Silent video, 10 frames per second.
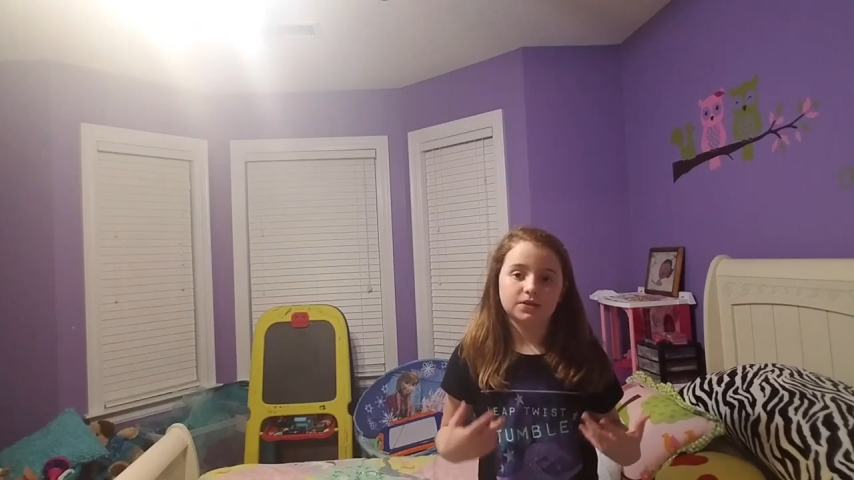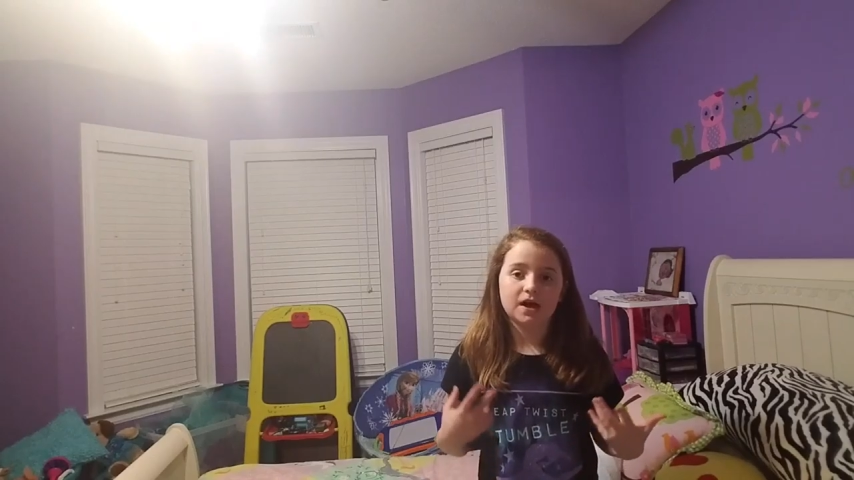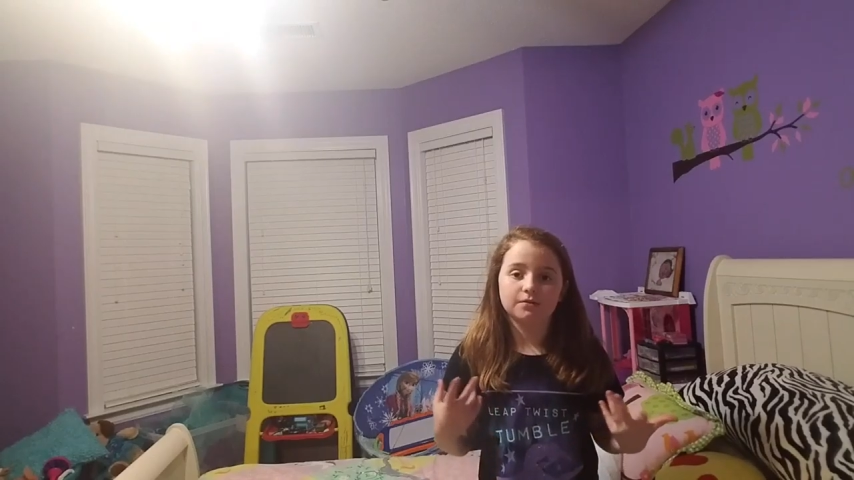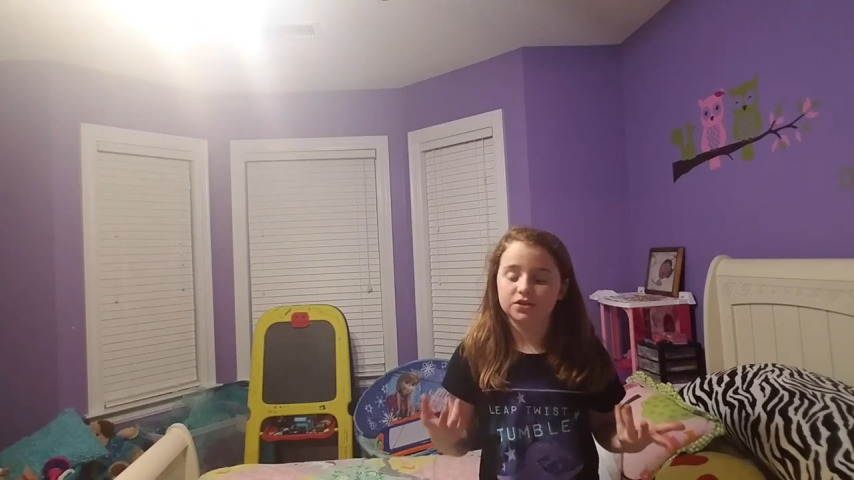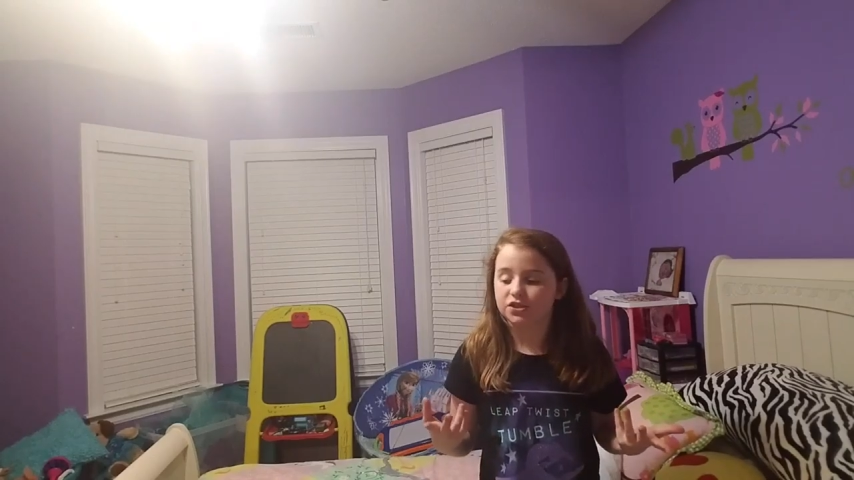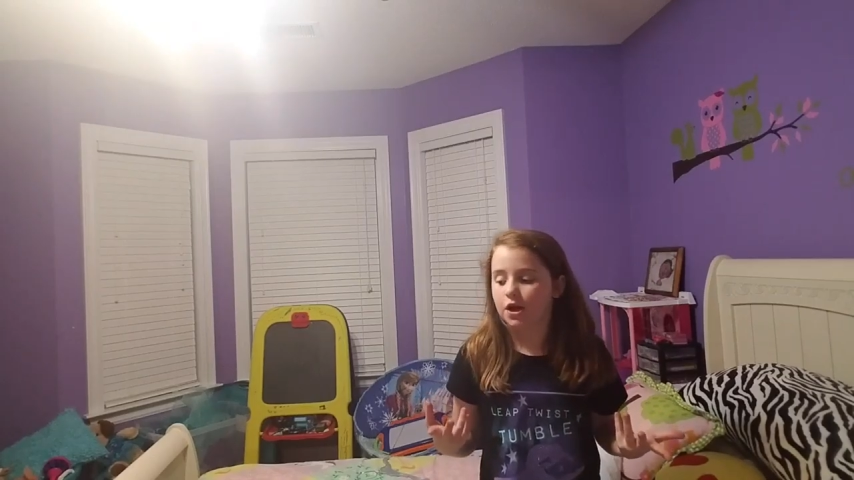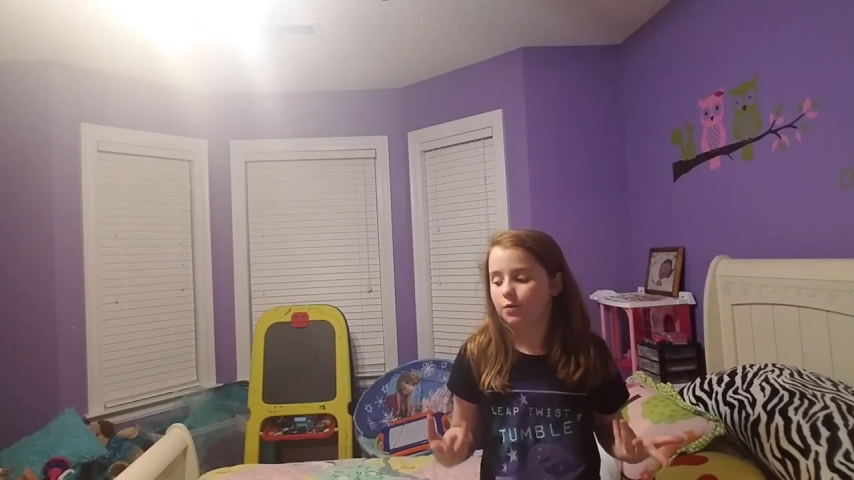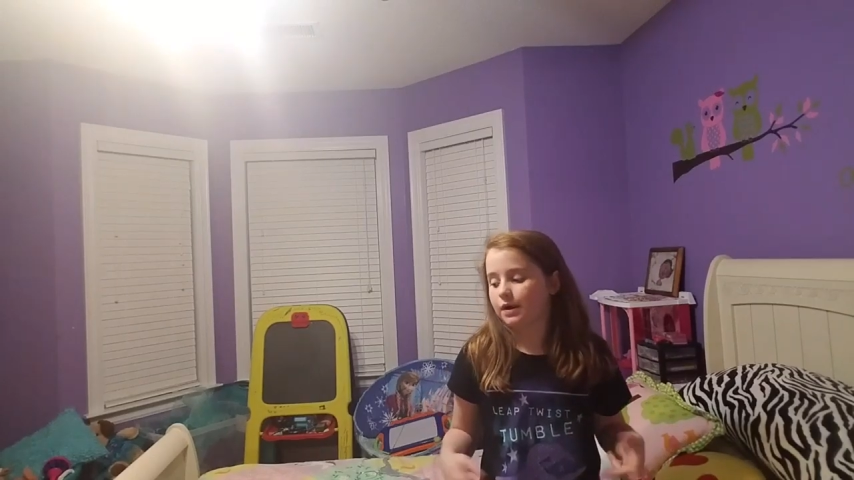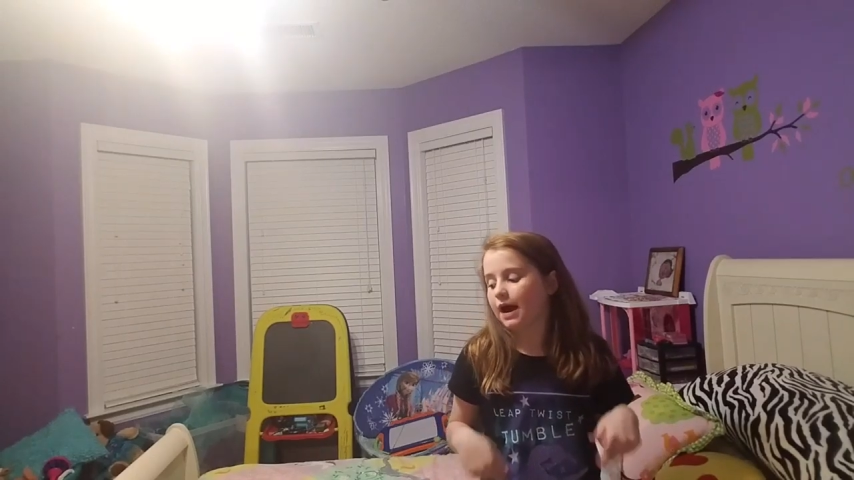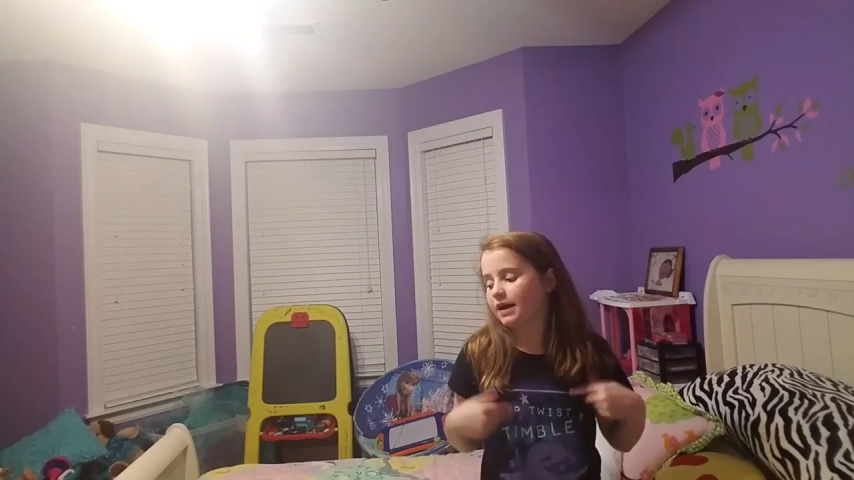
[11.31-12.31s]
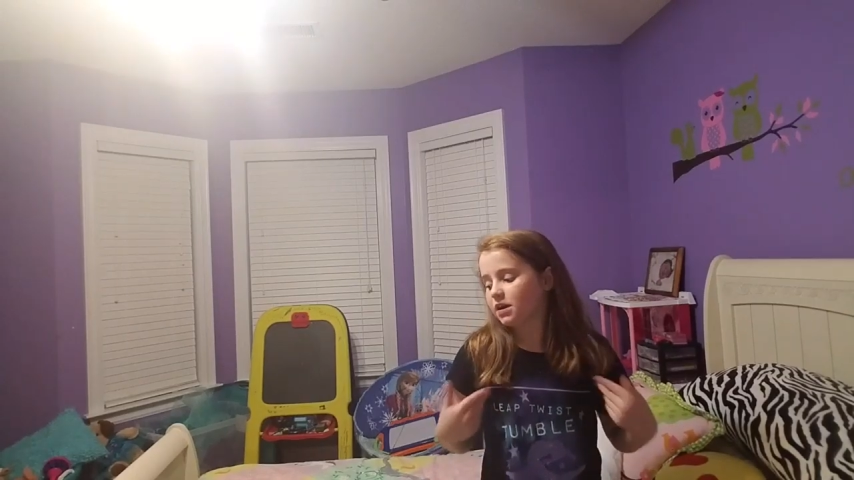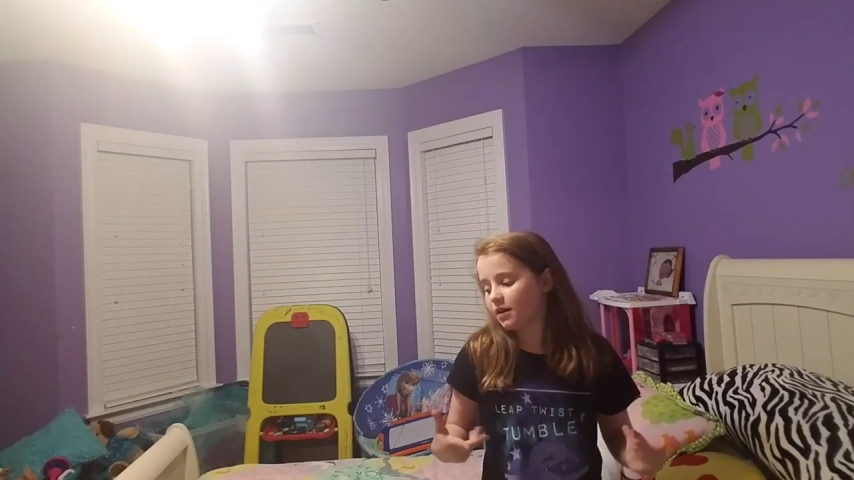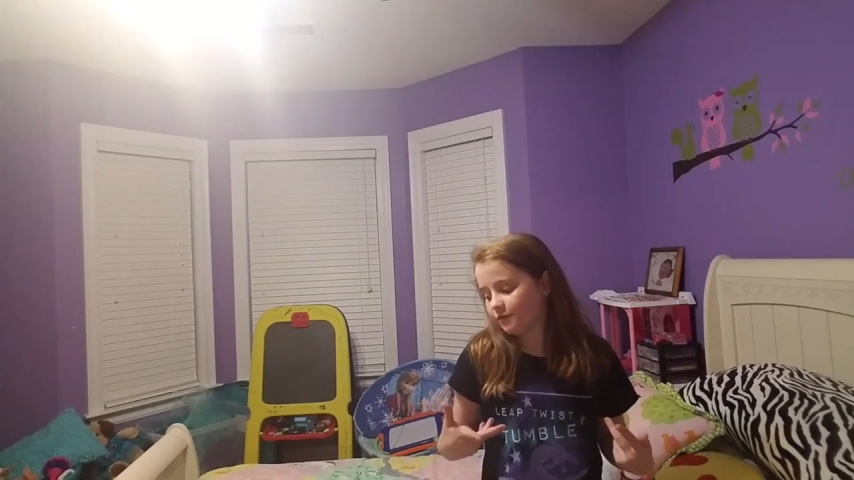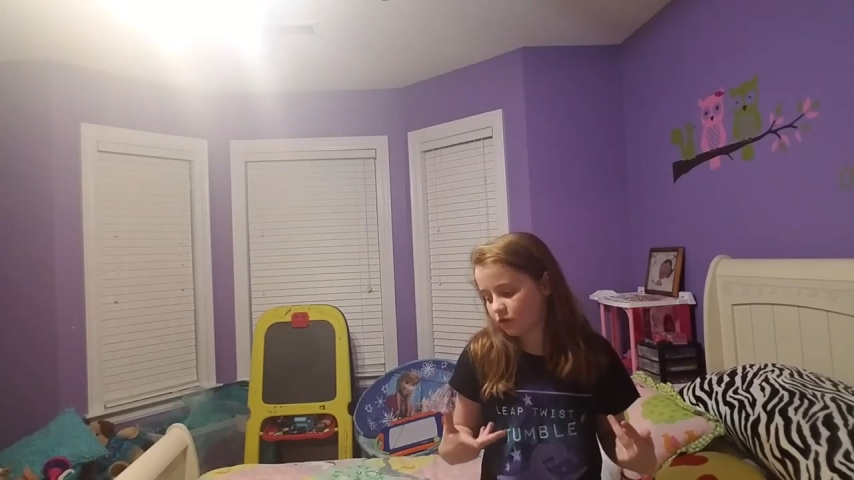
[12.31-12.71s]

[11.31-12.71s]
I would share what I got